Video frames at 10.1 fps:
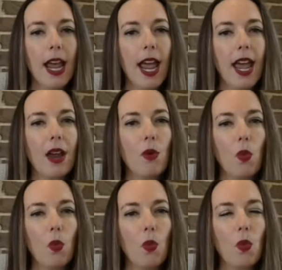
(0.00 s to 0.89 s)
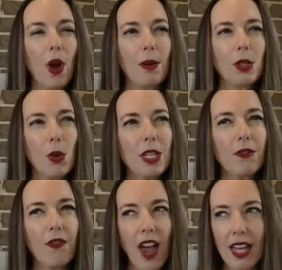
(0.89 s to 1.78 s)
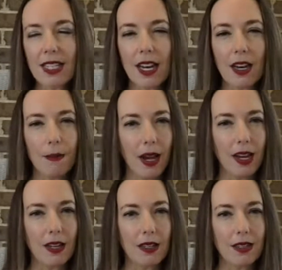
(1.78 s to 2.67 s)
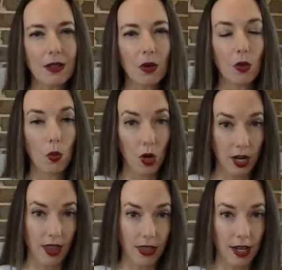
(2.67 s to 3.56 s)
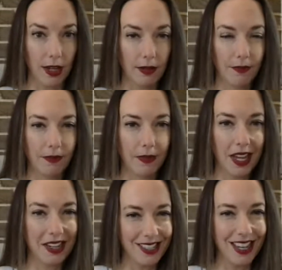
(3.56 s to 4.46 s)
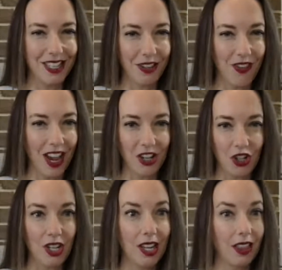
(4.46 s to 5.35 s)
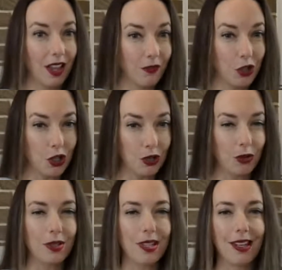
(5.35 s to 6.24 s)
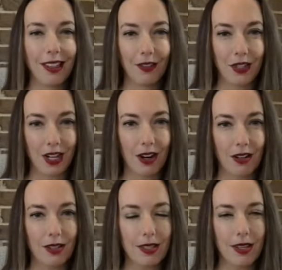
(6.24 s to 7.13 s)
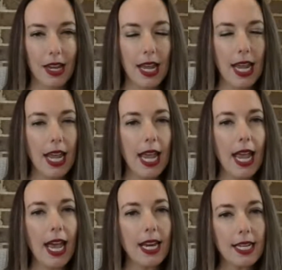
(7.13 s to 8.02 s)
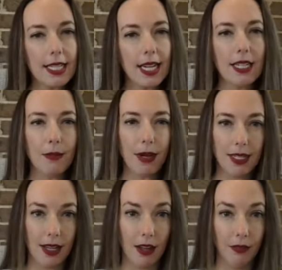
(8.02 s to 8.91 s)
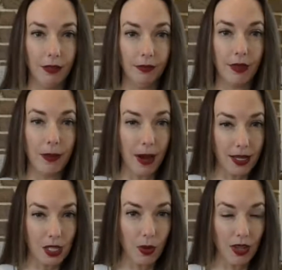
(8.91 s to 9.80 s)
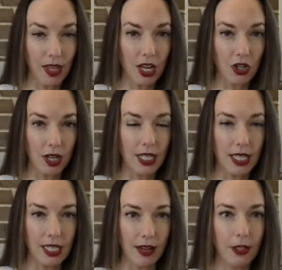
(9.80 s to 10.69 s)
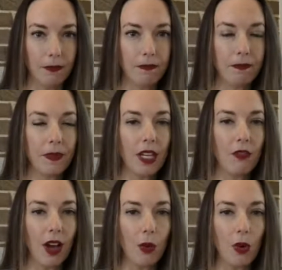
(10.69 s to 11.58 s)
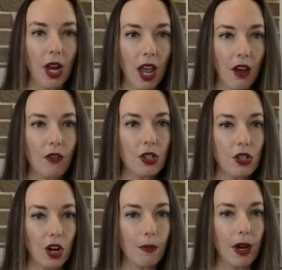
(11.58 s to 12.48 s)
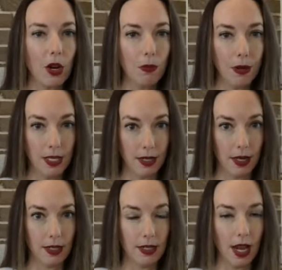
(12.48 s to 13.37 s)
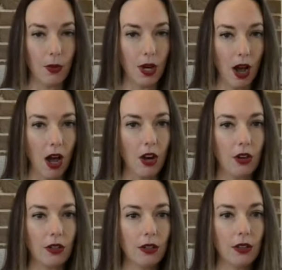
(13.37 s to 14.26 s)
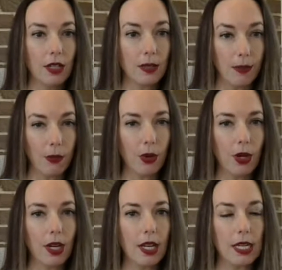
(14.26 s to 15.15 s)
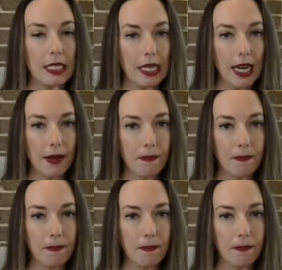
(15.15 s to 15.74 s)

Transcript: And I was always fascinated by his work ethic and his sense of fashion. He loved shoes and he loved cars. And I said to myself, he passed away at the age of 97, if I were to ever start my own business, I would honor his memory and his name.